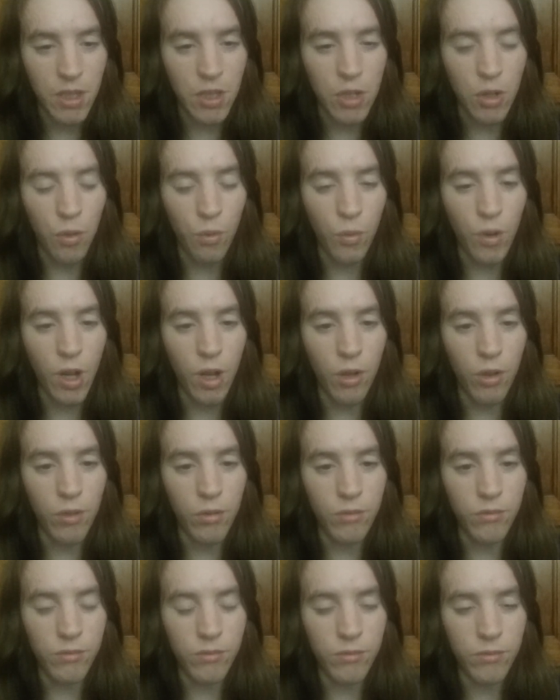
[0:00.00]
to
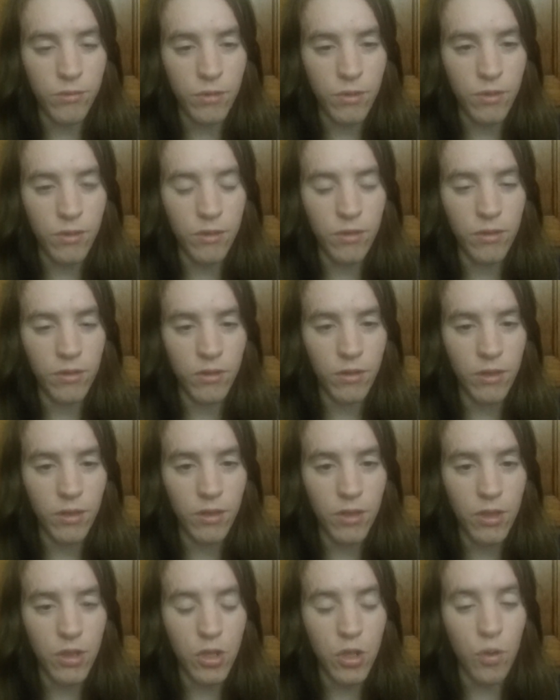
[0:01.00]
grow,
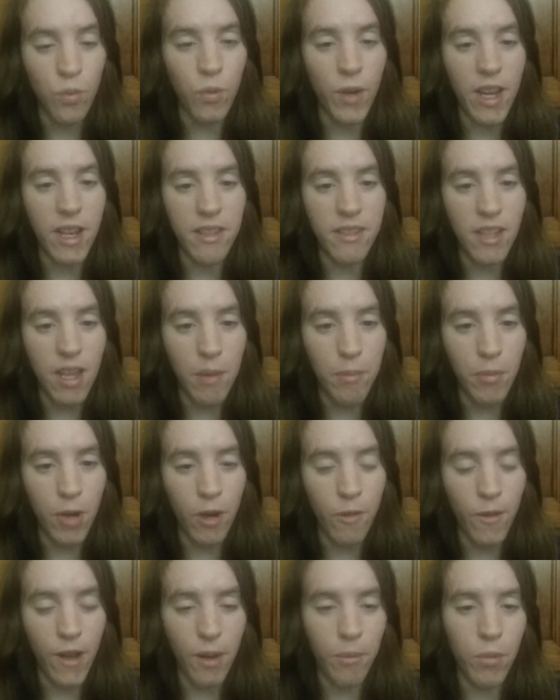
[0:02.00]
to raise up
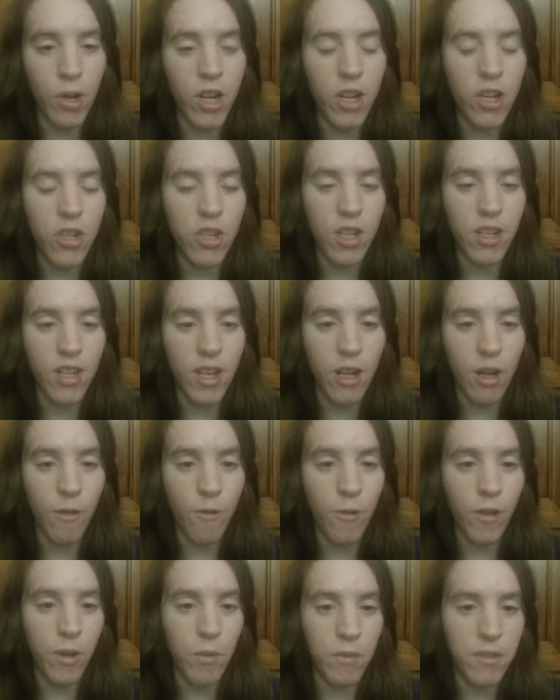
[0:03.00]
our vibration and our
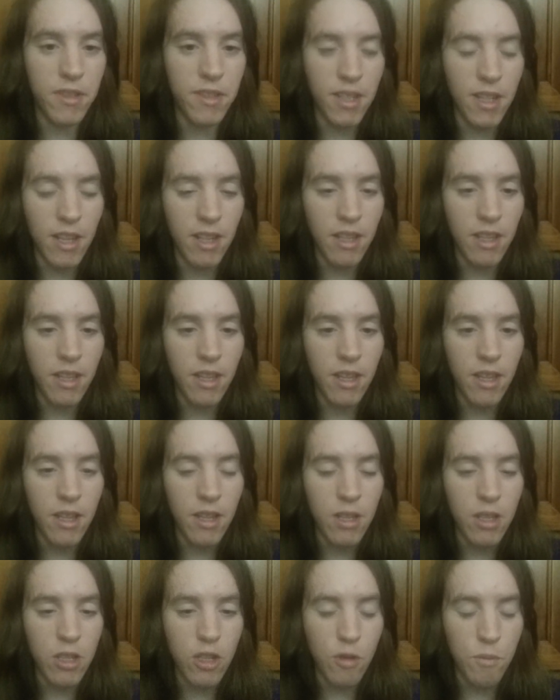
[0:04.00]
frequency,
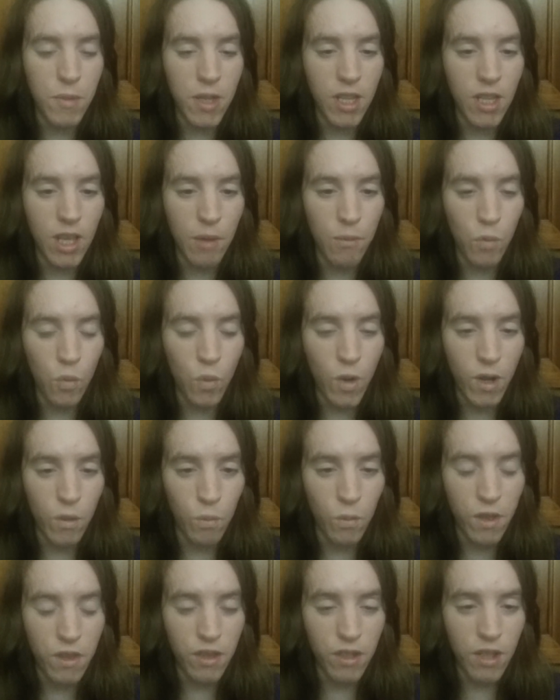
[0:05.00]
to become one
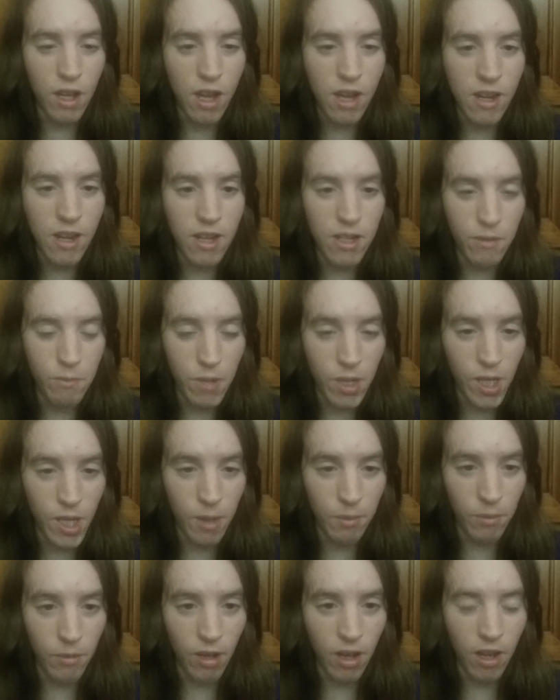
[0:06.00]
with God and to
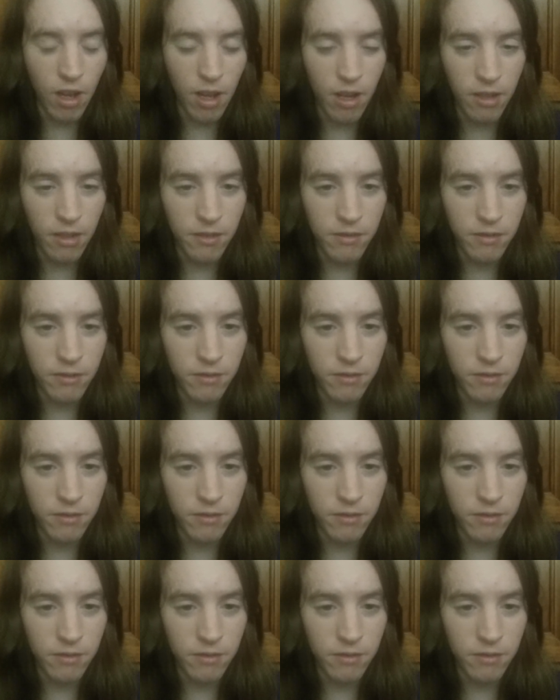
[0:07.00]
become God.